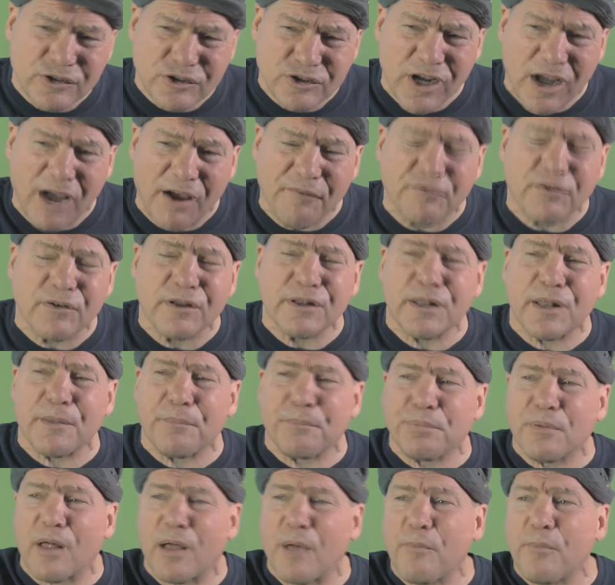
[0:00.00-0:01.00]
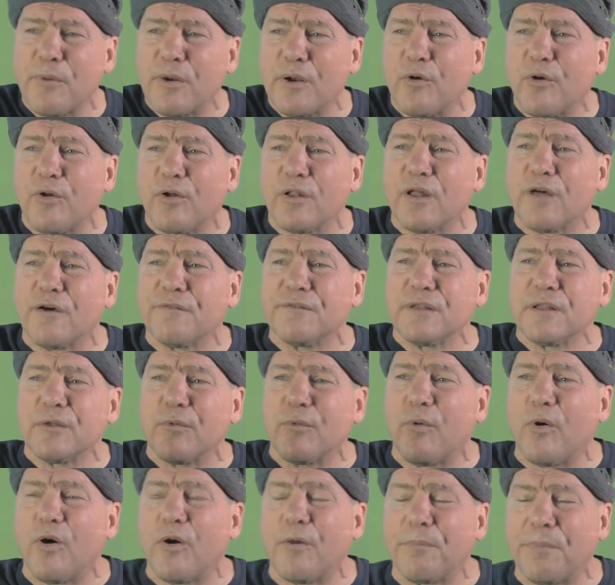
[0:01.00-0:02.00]
shovel and the blood went all over
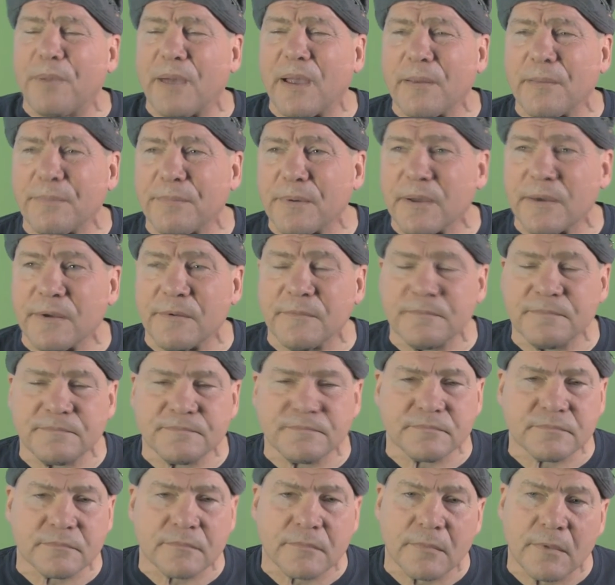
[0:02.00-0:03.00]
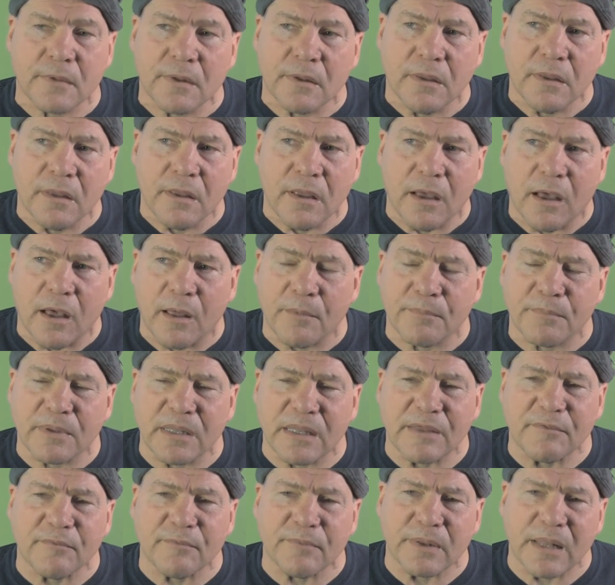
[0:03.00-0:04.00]
the wallpaper."
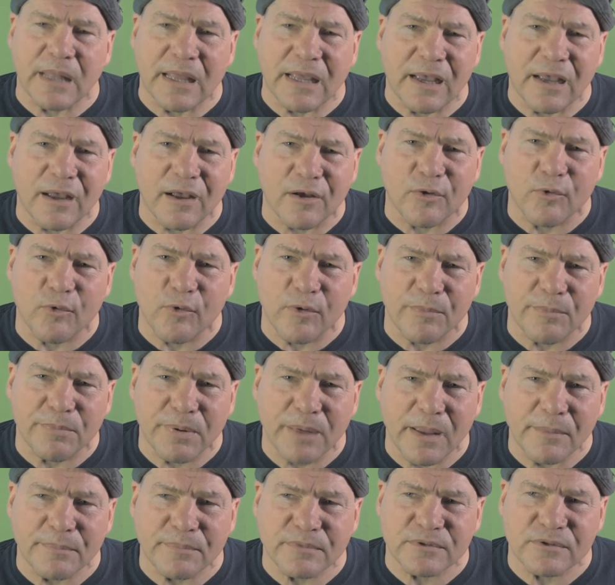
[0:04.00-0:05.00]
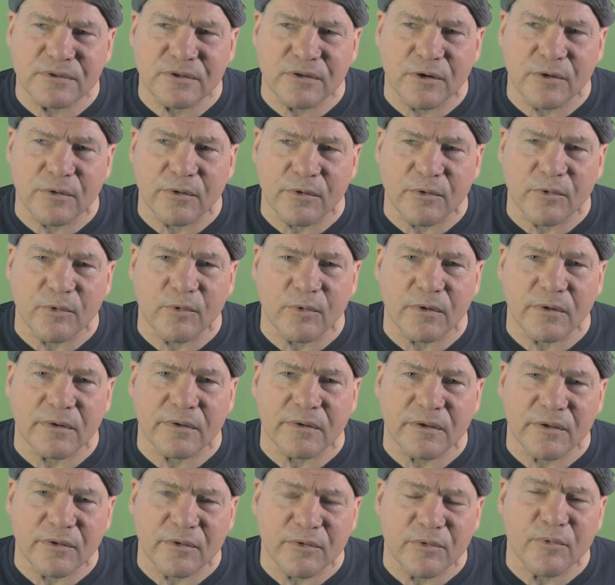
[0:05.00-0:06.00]
Unbelievable. I got court papers to go to
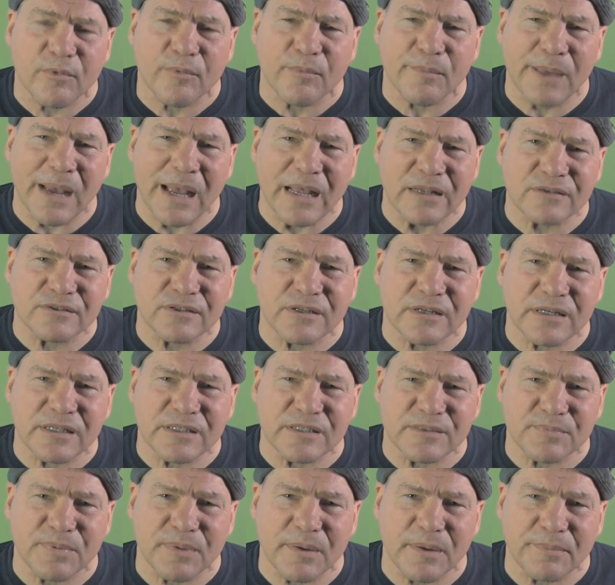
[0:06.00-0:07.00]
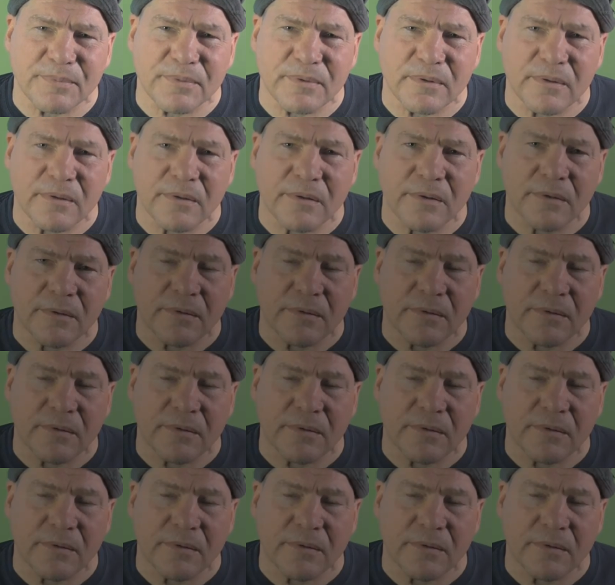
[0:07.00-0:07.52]
court. Can you imagine these people?